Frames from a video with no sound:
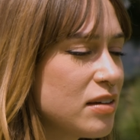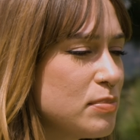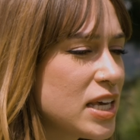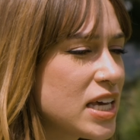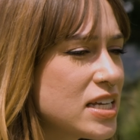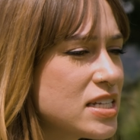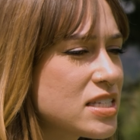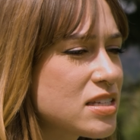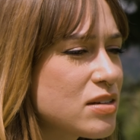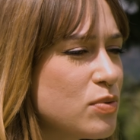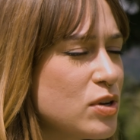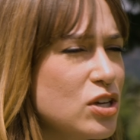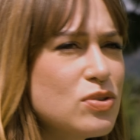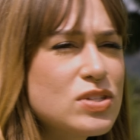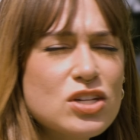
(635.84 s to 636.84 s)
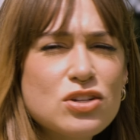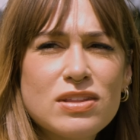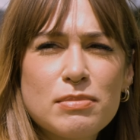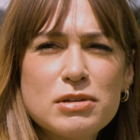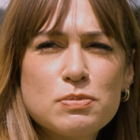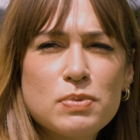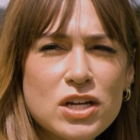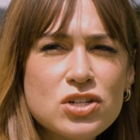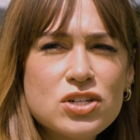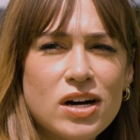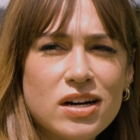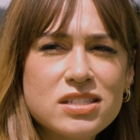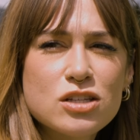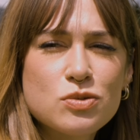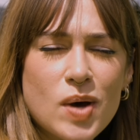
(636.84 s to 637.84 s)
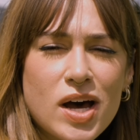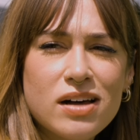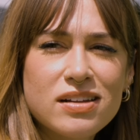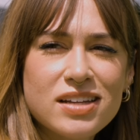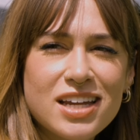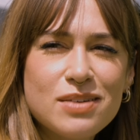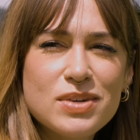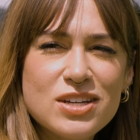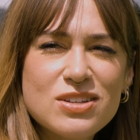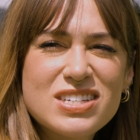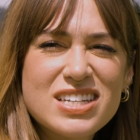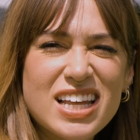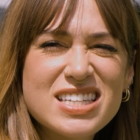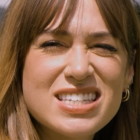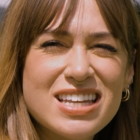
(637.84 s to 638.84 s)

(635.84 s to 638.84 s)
because we used to do them as pitch docs as well, and we used to like